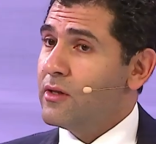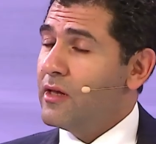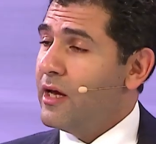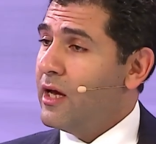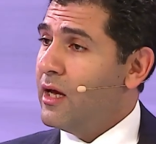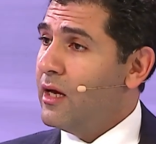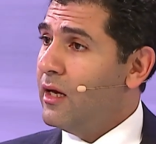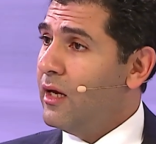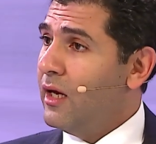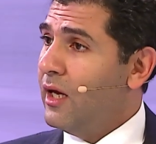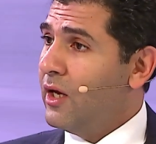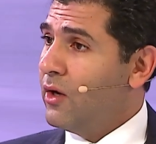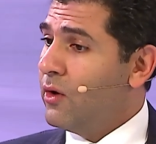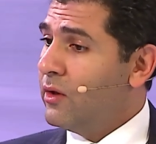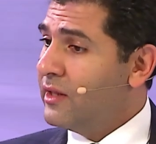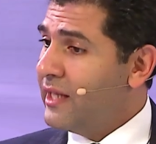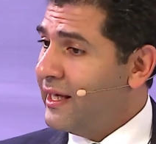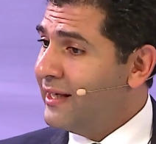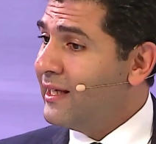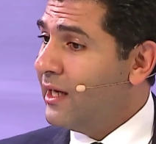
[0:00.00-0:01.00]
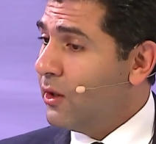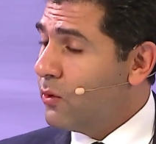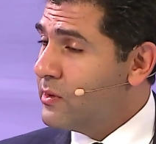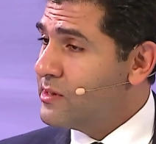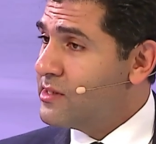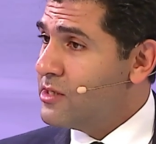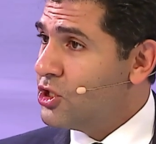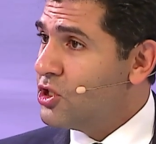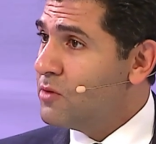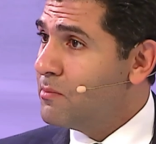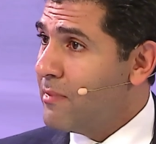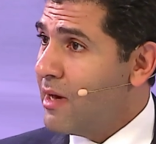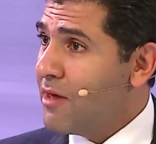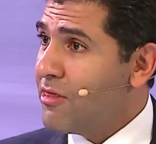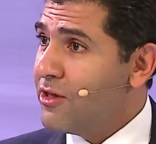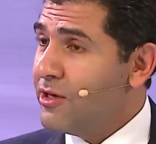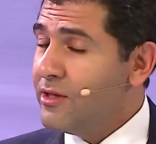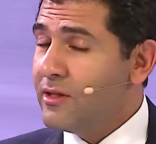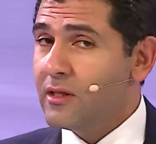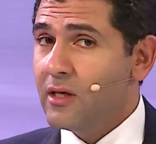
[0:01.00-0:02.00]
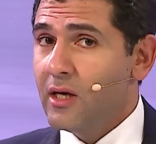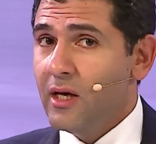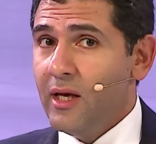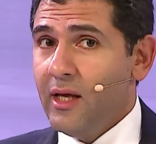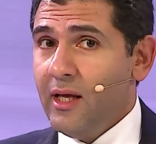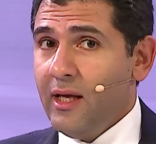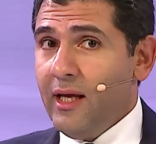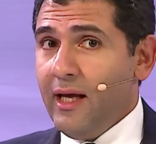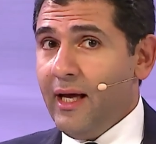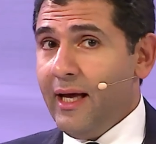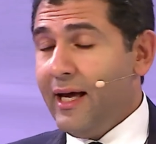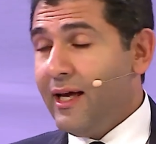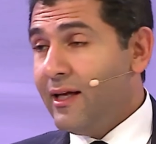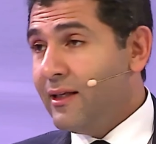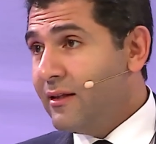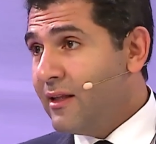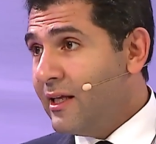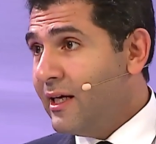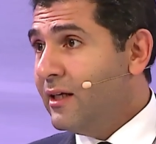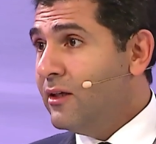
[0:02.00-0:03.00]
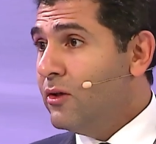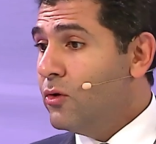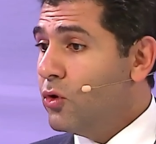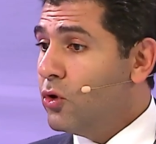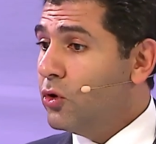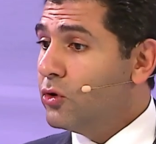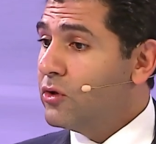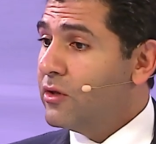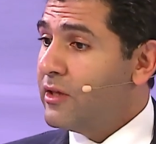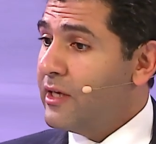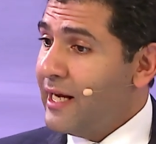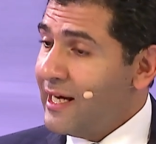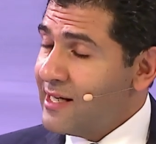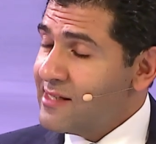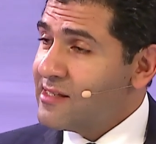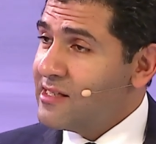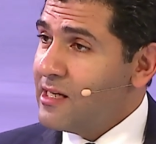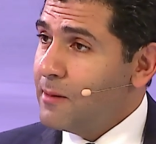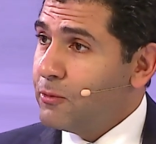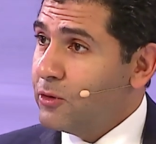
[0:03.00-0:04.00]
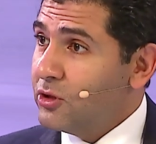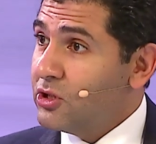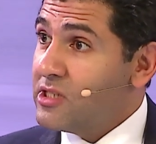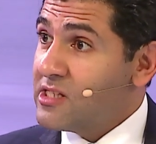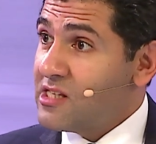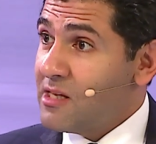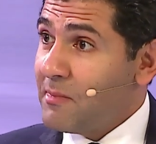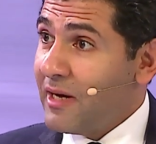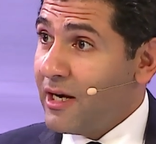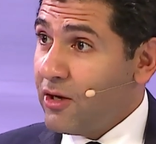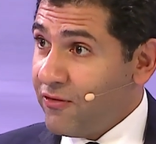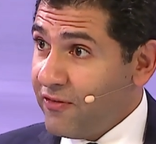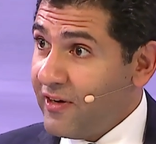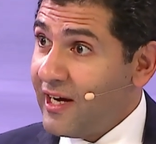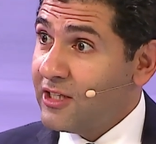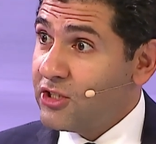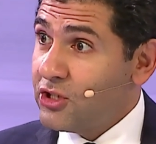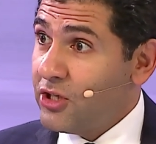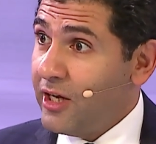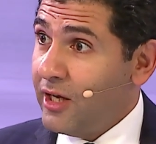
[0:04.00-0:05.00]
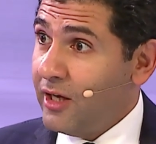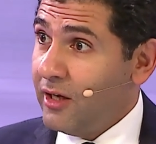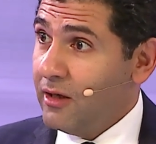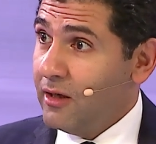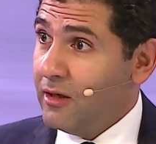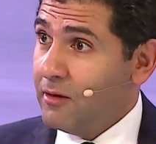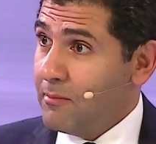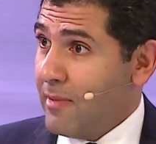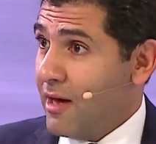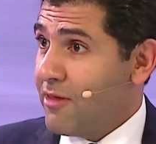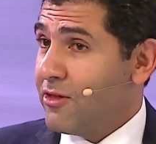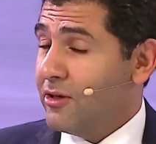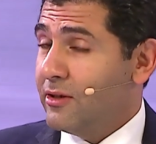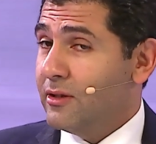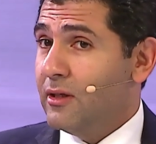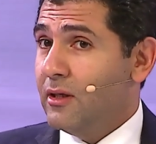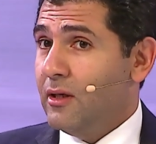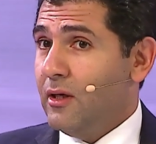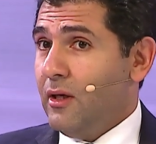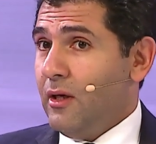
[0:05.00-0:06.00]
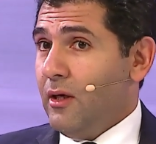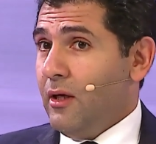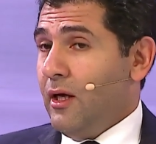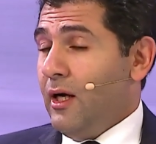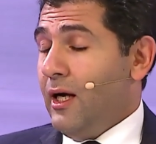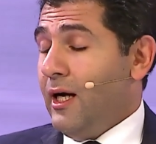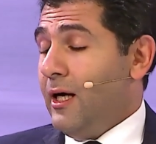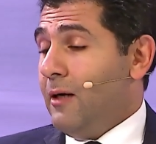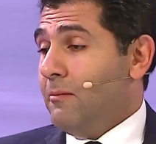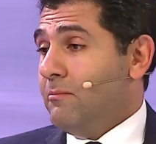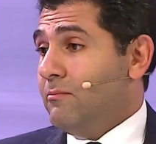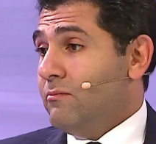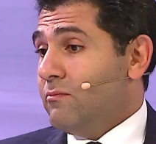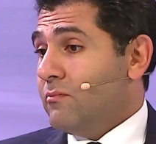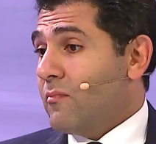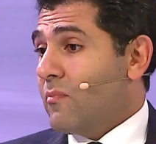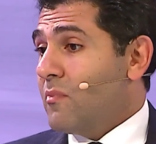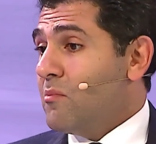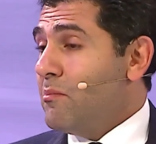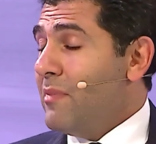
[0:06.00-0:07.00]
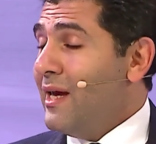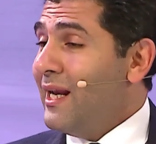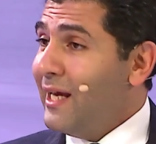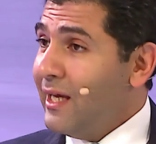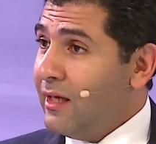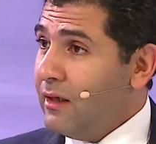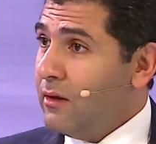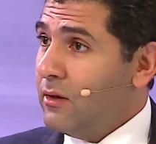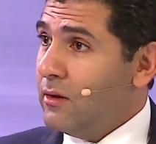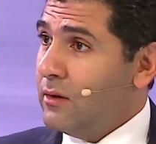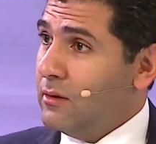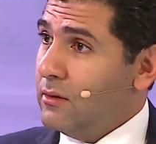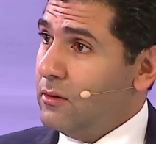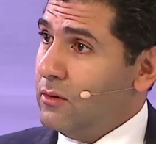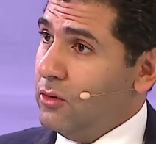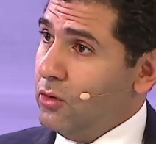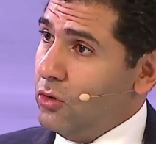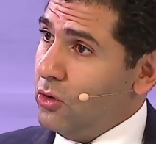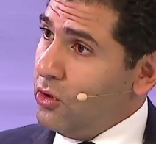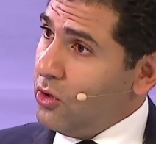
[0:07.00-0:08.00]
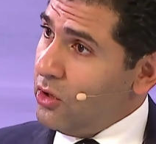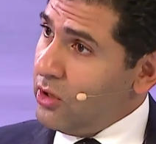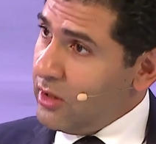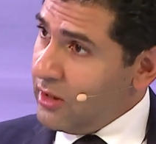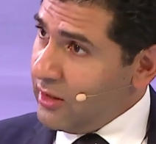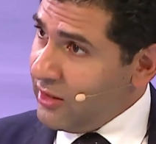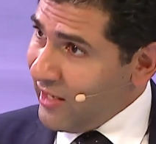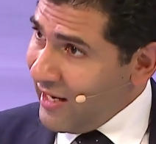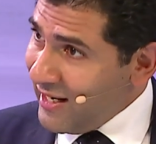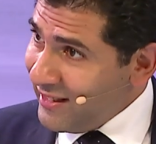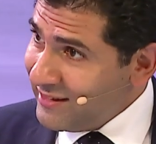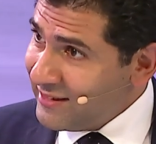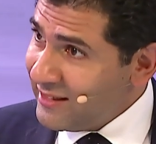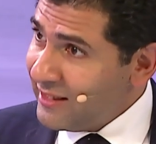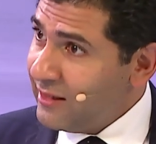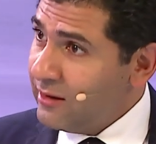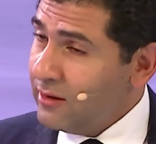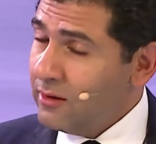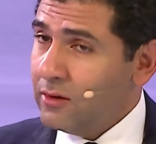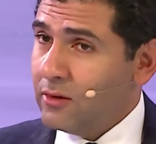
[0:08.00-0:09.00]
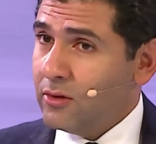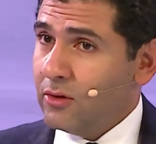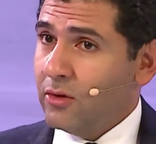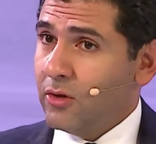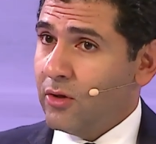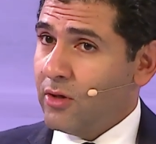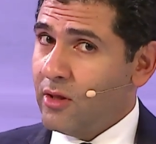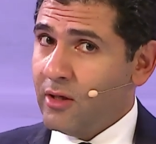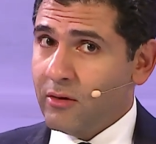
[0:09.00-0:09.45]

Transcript: the data acquisition method, and then you go to the next step, which is the manufacturing method. Milling or grinding, or